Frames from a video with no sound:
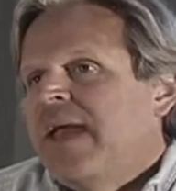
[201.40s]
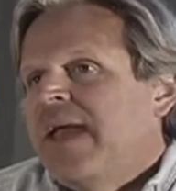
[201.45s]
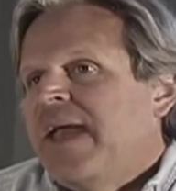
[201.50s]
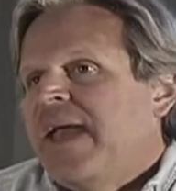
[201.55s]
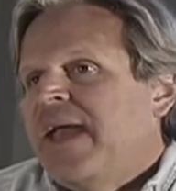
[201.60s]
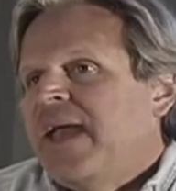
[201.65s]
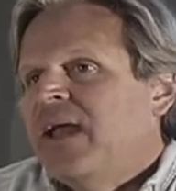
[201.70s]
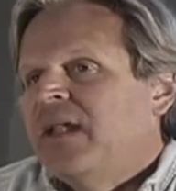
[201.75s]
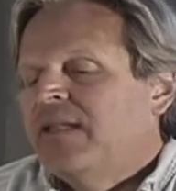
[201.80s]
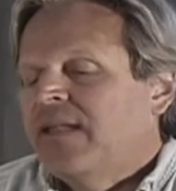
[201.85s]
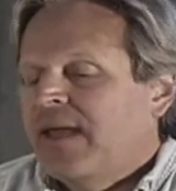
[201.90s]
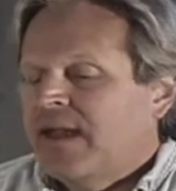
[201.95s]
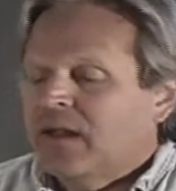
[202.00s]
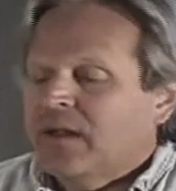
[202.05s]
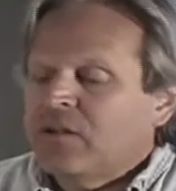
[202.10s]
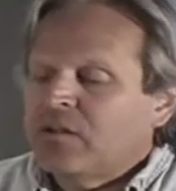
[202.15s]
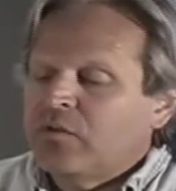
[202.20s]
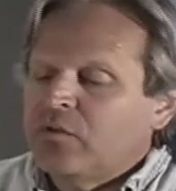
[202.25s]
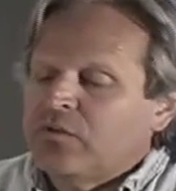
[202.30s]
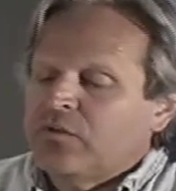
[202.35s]
And that
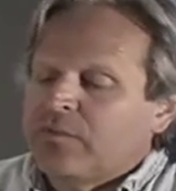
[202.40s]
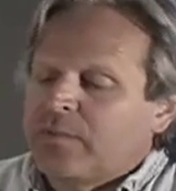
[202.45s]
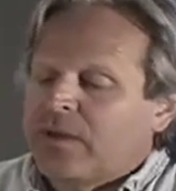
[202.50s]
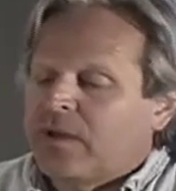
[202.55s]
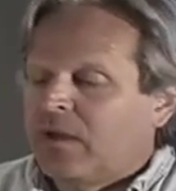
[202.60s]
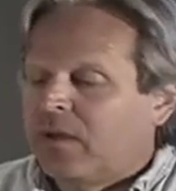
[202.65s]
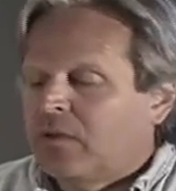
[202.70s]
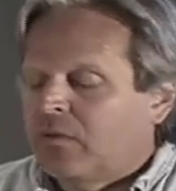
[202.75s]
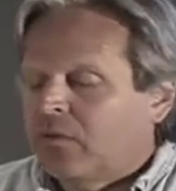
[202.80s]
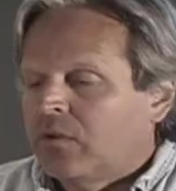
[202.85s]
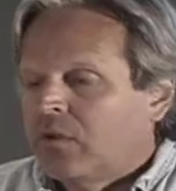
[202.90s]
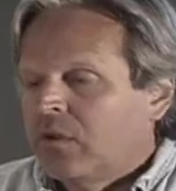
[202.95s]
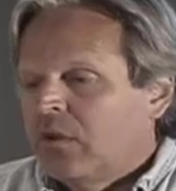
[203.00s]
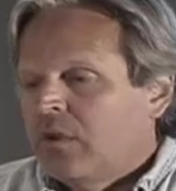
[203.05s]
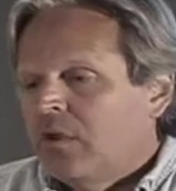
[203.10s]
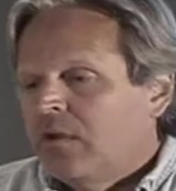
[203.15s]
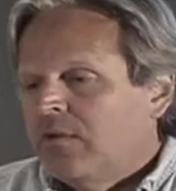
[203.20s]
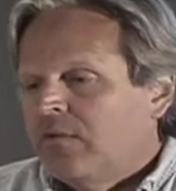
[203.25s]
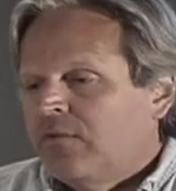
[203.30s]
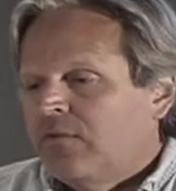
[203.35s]
includes about
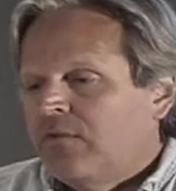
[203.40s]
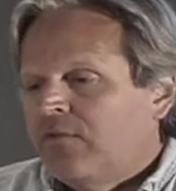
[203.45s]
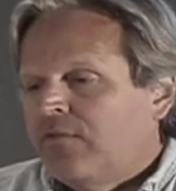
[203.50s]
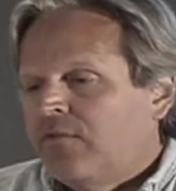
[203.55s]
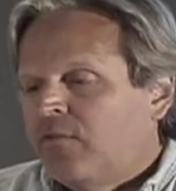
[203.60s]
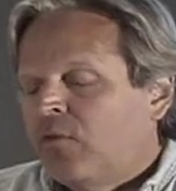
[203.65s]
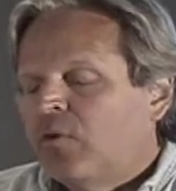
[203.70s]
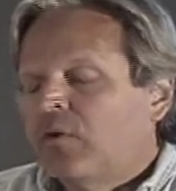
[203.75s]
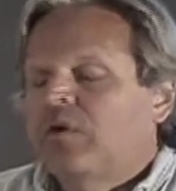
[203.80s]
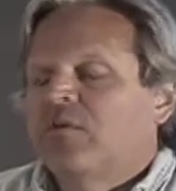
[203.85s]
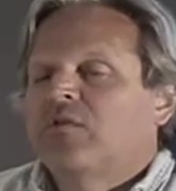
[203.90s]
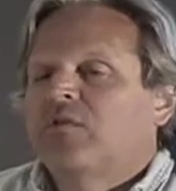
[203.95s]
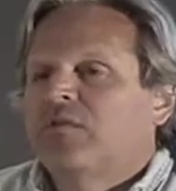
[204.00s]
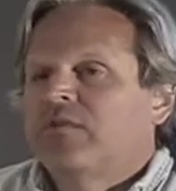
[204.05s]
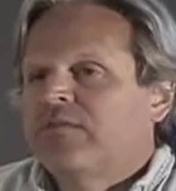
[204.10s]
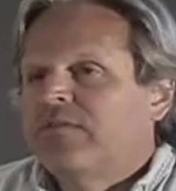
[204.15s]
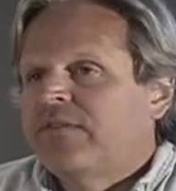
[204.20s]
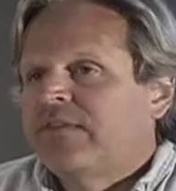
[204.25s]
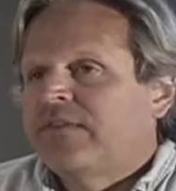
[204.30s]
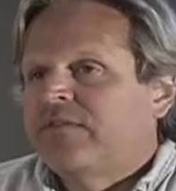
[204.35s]

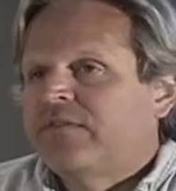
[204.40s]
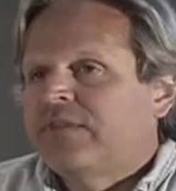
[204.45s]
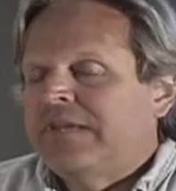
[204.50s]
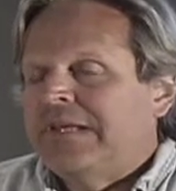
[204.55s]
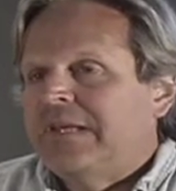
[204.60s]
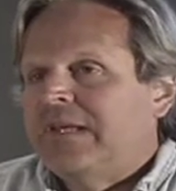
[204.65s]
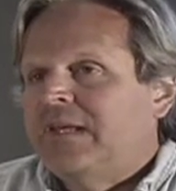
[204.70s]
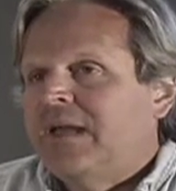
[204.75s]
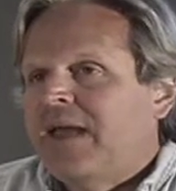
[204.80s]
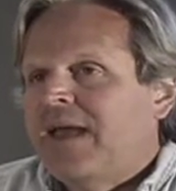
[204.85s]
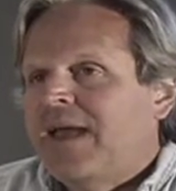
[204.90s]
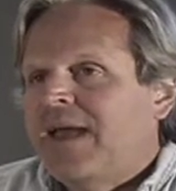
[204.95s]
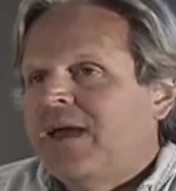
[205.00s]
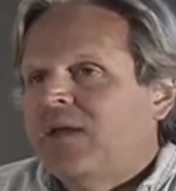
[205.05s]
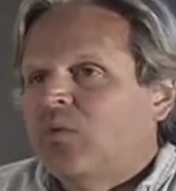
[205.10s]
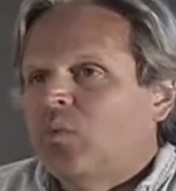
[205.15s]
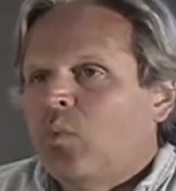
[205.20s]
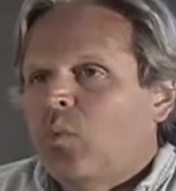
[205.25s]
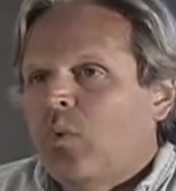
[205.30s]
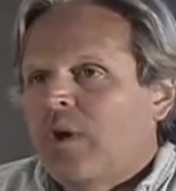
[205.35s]
450
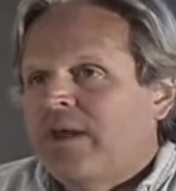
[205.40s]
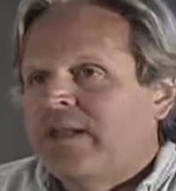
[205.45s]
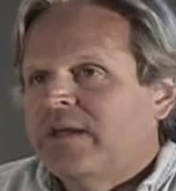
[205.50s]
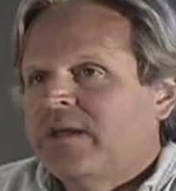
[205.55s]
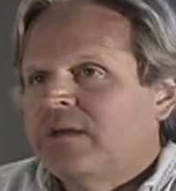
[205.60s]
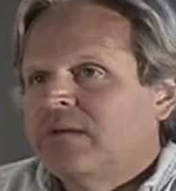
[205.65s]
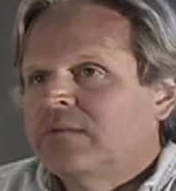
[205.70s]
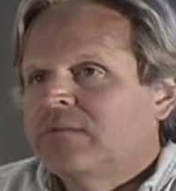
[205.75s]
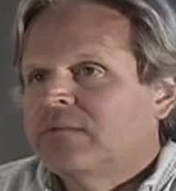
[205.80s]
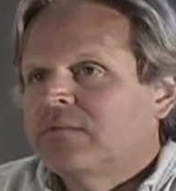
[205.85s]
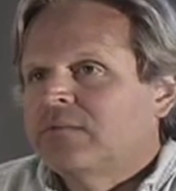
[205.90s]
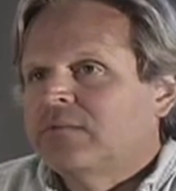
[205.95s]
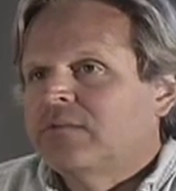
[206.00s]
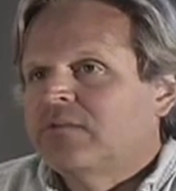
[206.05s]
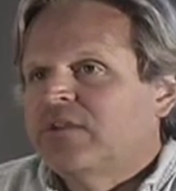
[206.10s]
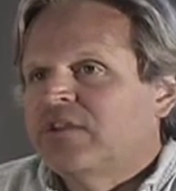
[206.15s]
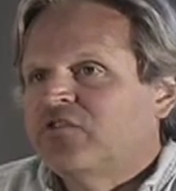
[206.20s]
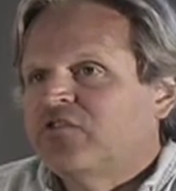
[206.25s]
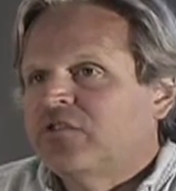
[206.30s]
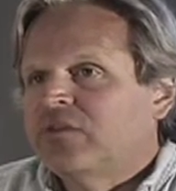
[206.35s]
at Weta
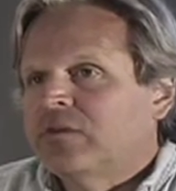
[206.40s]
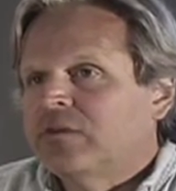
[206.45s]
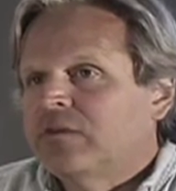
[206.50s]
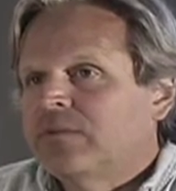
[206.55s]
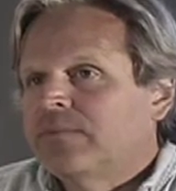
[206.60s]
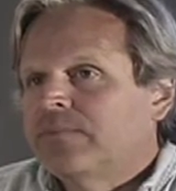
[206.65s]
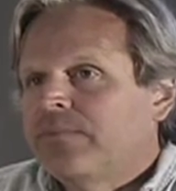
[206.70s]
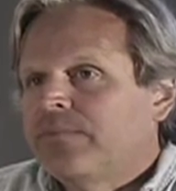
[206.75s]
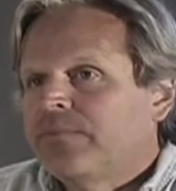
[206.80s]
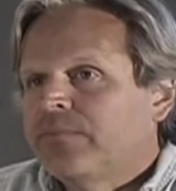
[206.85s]
Digital.